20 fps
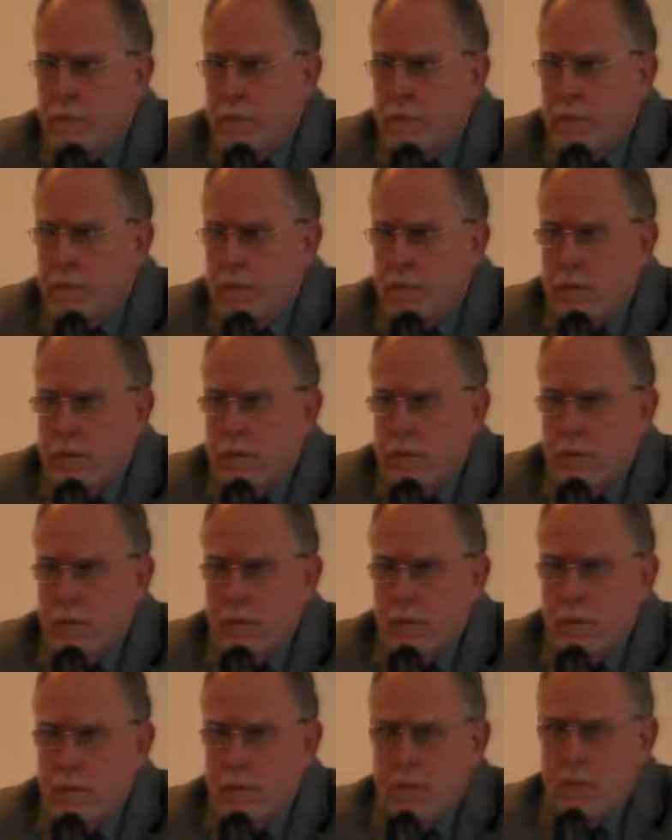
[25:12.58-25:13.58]

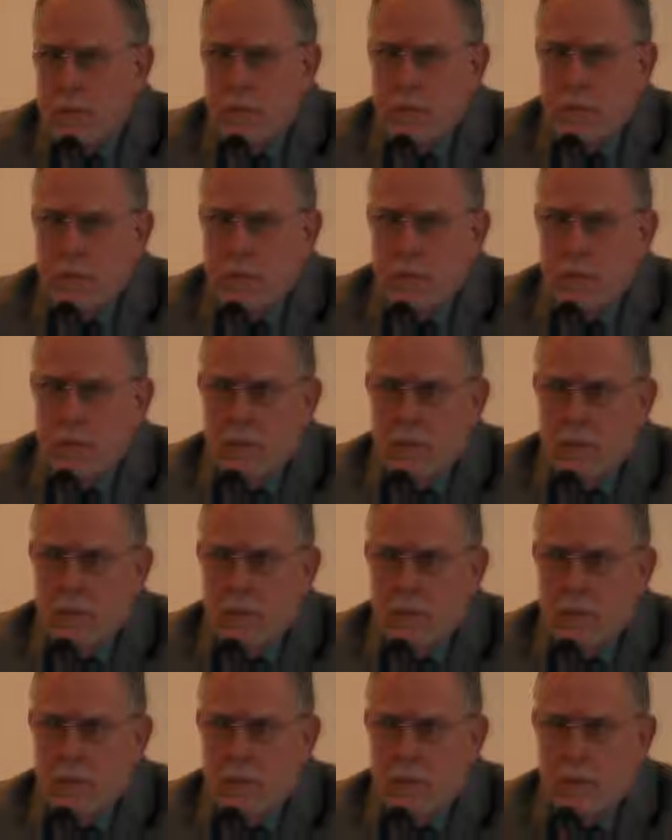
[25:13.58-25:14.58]

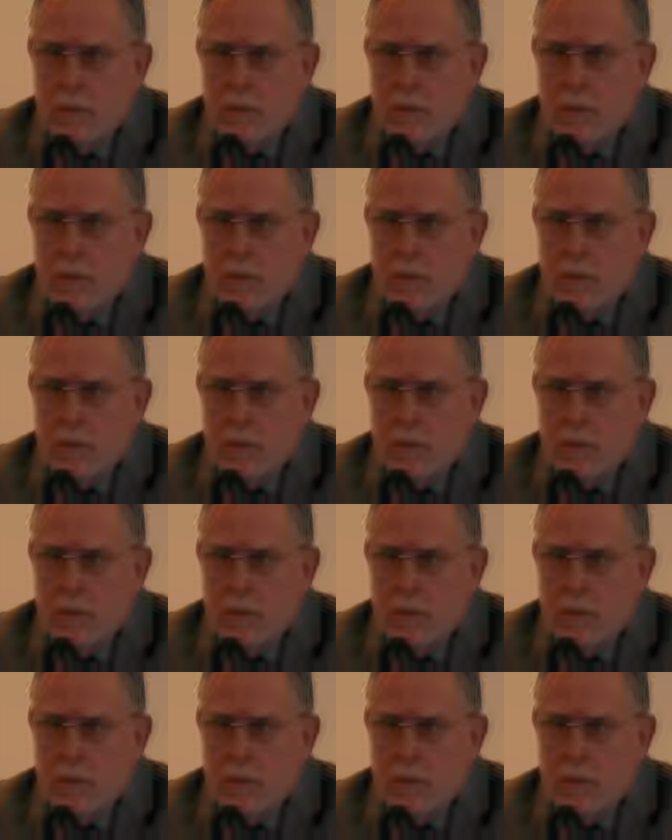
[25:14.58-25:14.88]
No one is speaking in this clip.